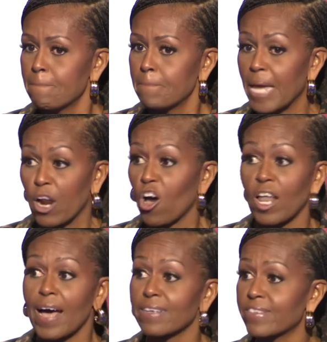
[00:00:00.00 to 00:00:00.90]
in all
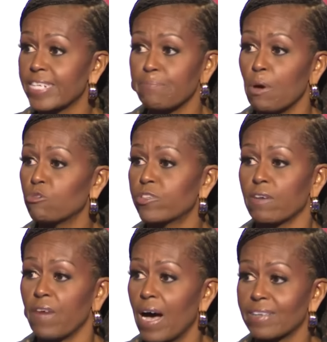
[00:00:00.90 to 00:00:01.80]
honesty, most
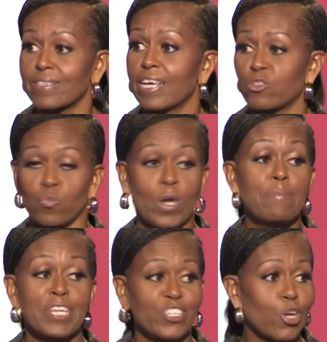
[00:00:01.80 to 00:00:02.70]
of us as
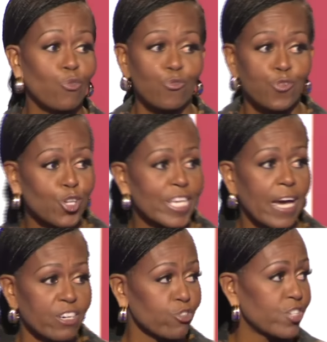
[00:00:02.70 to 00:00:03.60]
women don't fully
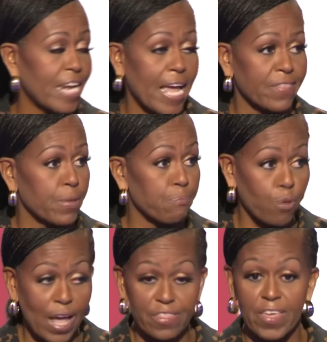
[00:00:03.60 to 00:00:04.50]
understand the
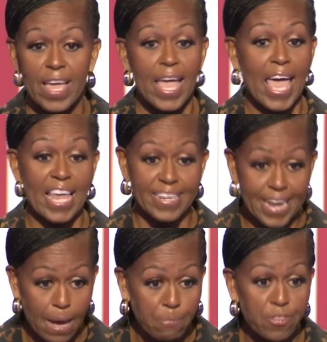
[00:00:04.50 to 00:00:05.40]
breadth and
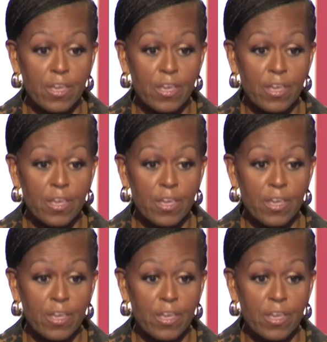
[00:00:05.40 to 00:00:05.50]
depth